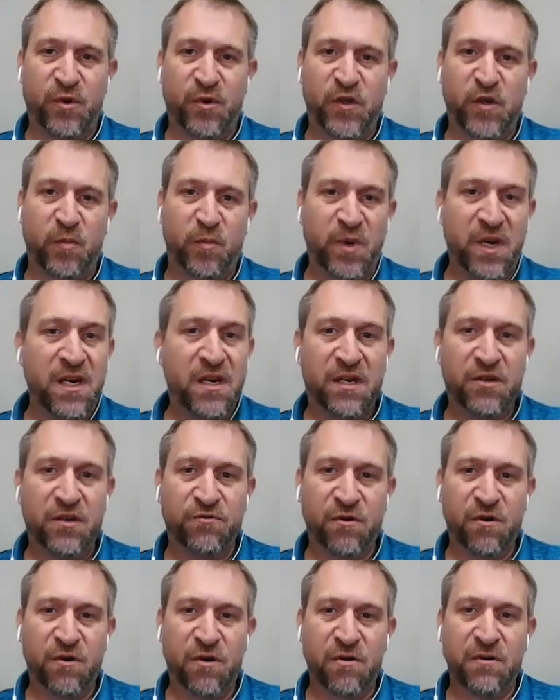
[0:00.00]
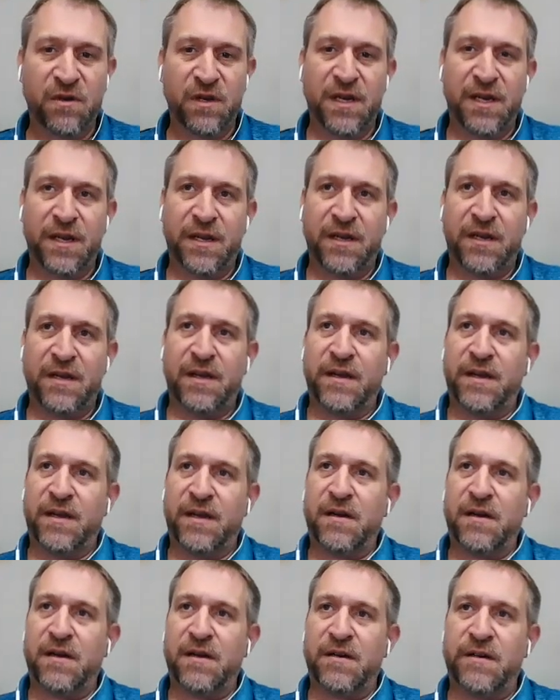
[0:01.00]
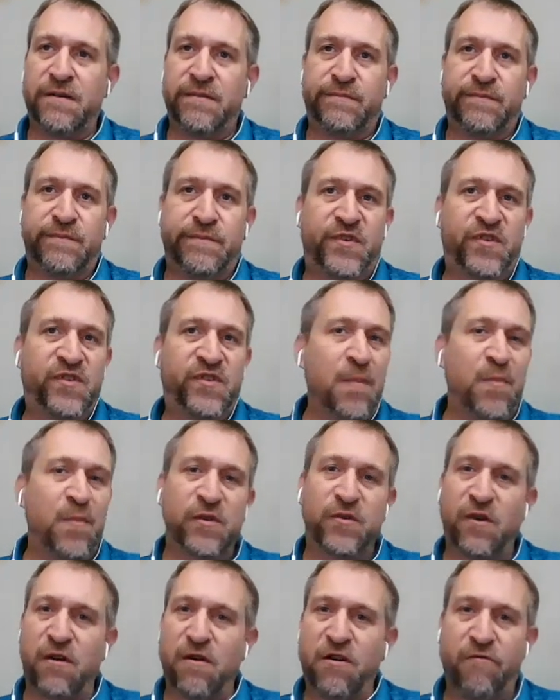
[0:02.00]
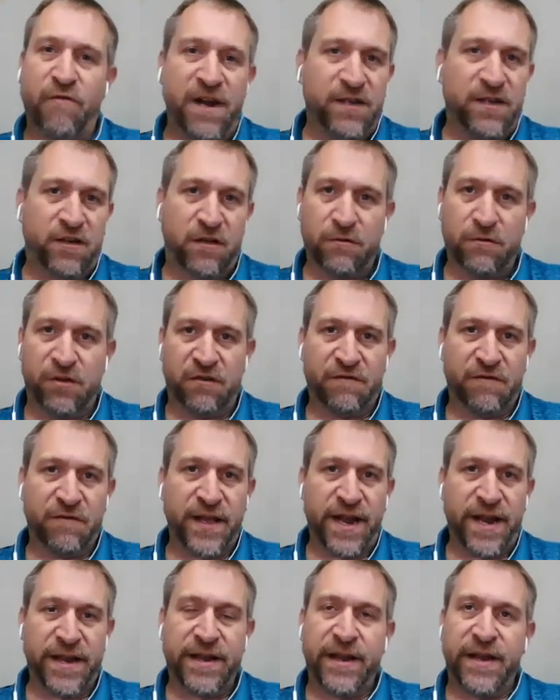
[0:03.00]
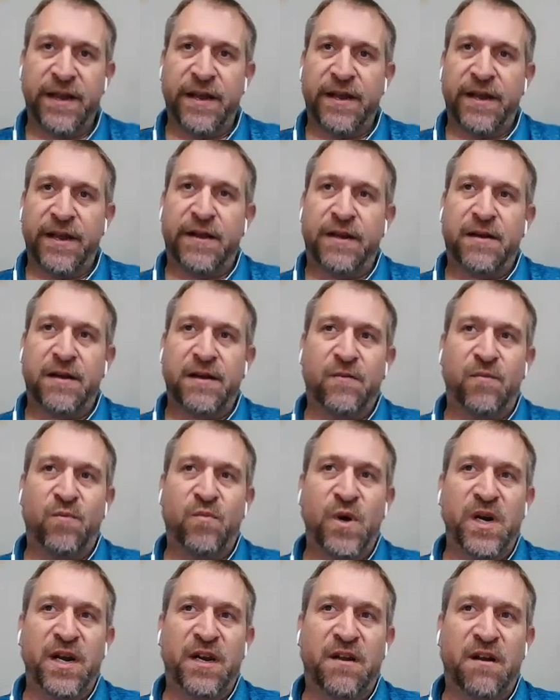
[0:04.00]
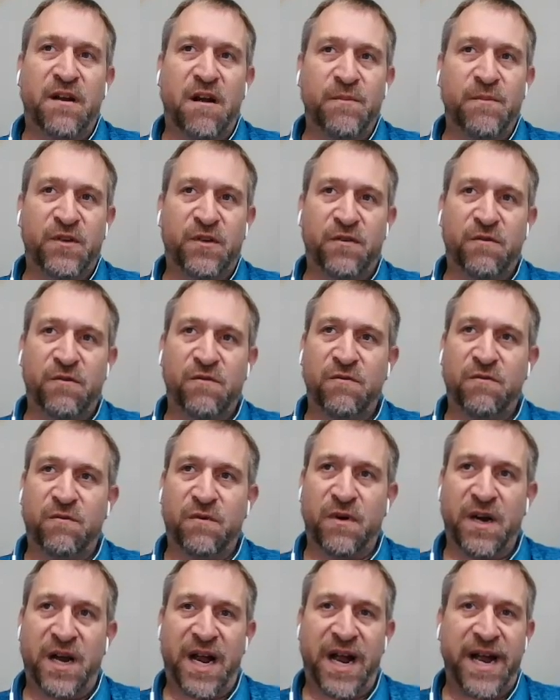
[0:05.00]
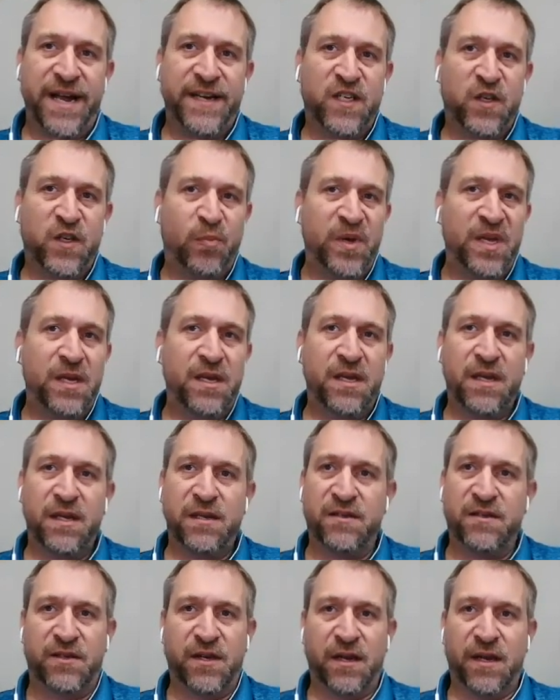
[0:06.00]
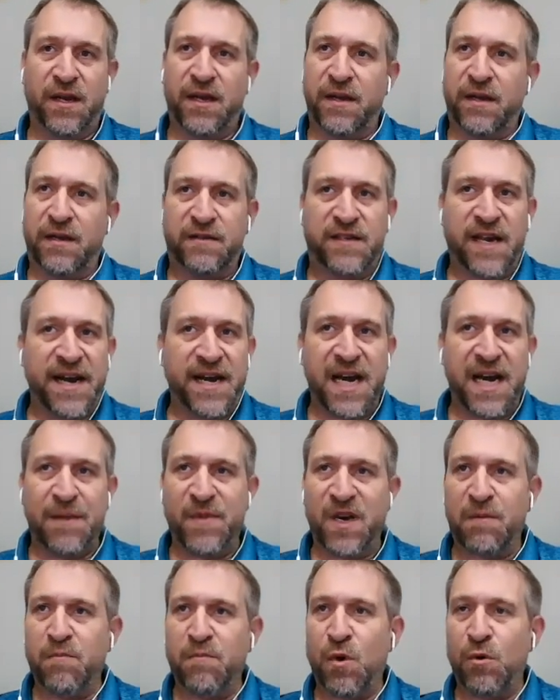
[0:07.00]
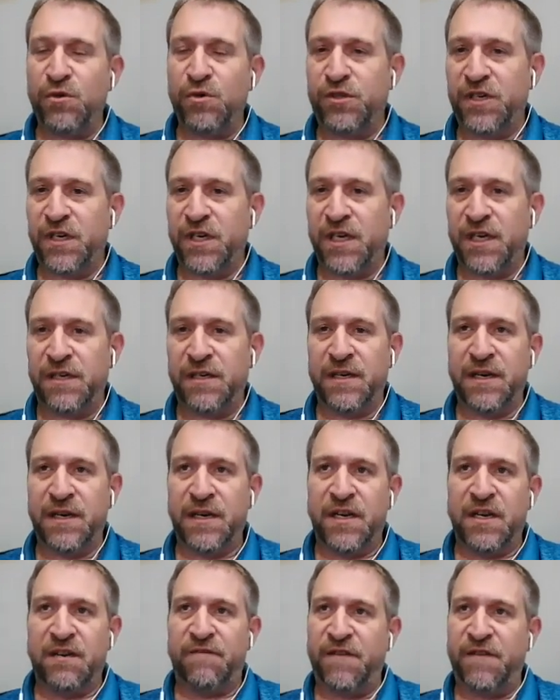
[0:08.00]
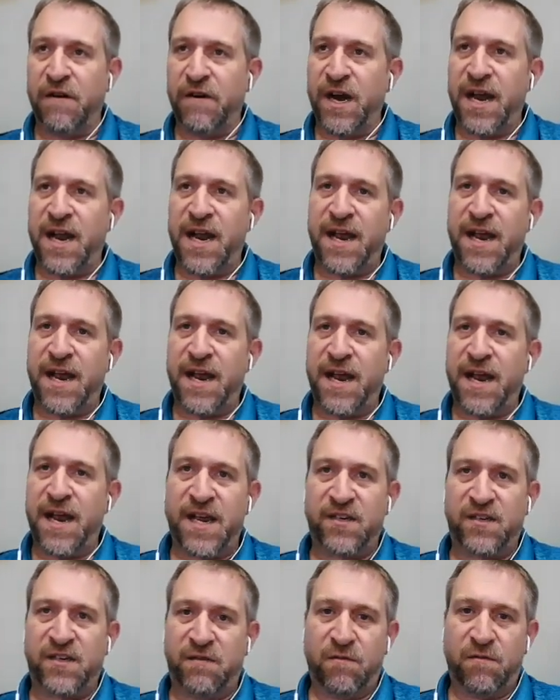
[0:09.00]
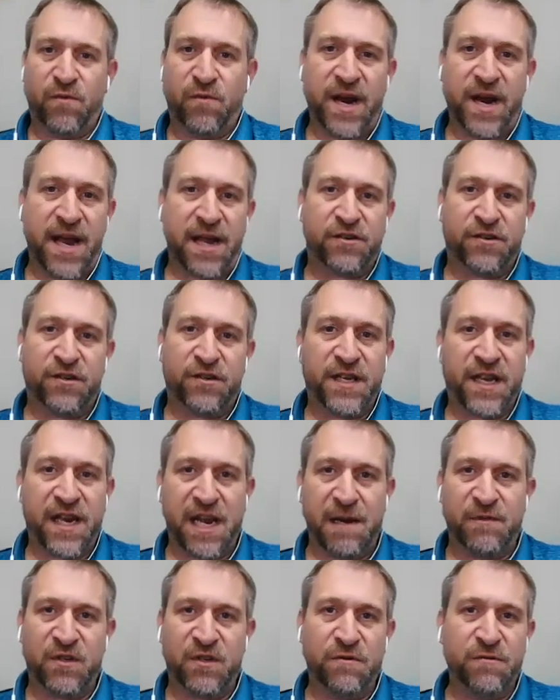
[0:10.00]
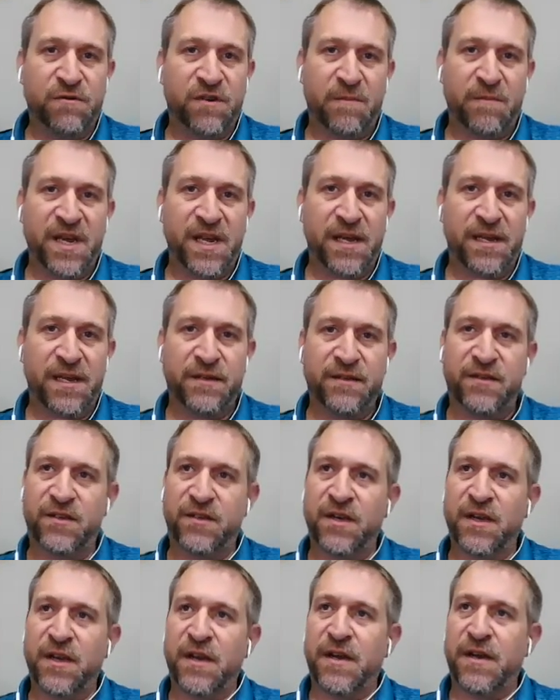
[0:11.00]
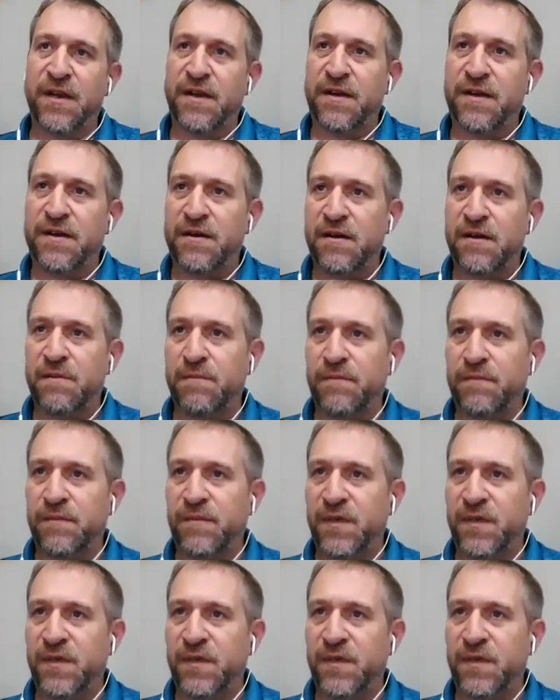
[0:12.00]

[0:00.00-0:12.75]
speed control. Uh, Steppers are a great solution for that. When it comes to high speeds, dynamic motion, very fast reaction times to commands, um,